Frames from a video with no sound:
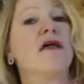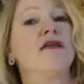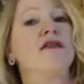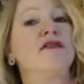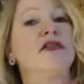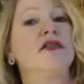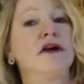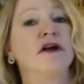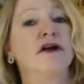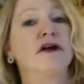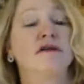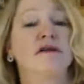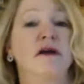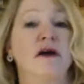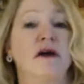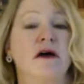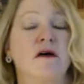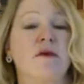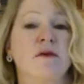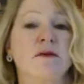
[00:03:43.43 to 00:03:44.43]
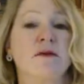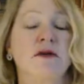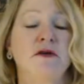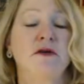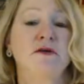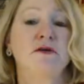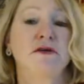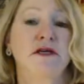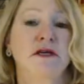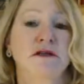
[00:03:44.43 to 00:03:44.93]
There's a woman
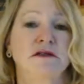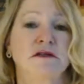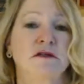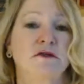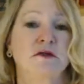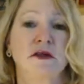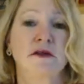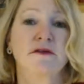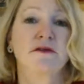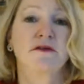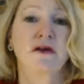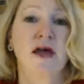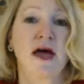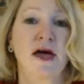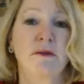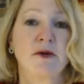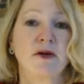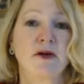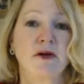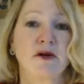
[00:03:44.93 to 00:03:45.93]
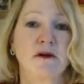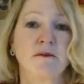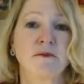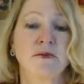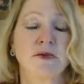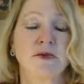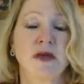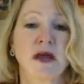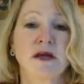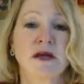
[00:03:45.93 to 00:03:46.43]
who does a really phenomenal
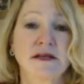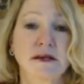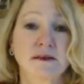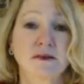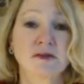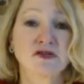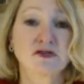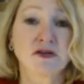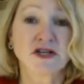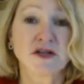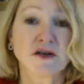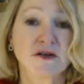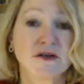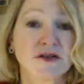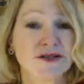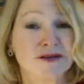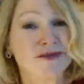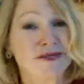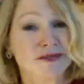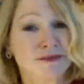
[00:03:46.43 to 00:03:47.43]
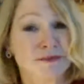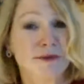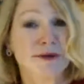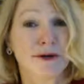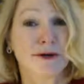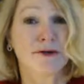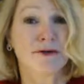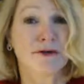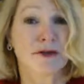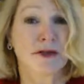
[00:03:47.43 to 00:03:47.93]
demonstration on it, so I'm just
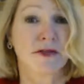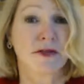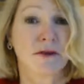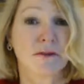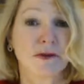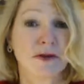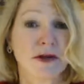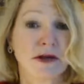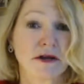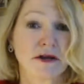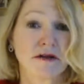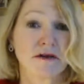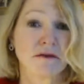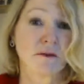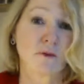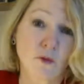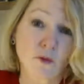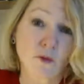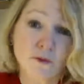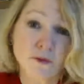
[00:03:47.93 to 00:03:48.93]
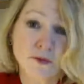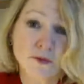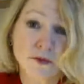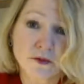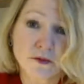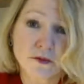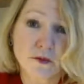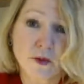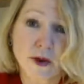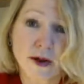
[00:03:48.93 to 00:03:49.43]
putting hers on there because
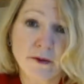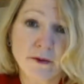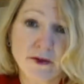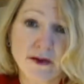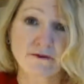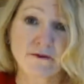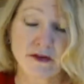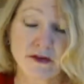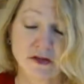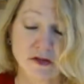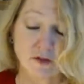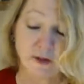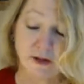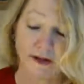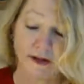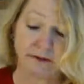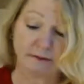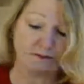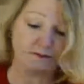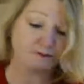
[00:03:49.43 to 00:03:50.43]
why reinvent the wheel?